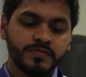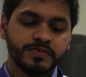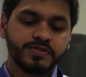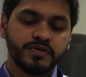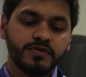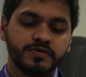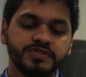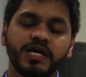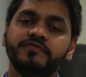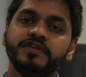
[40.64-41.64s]
So to
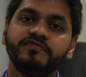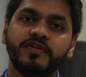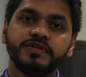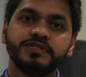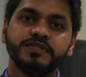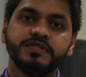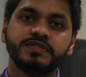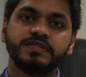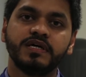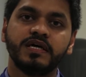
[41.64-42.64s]
start with the
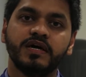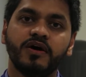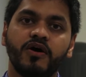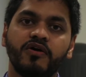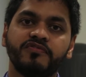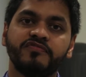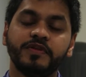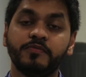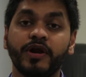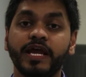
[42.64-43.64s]
functions of
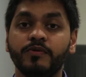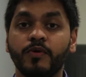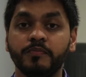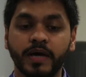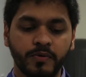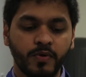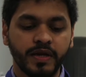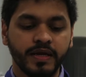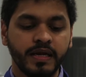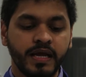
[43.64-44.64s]
the brain one by
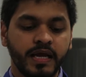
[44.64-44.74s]
one,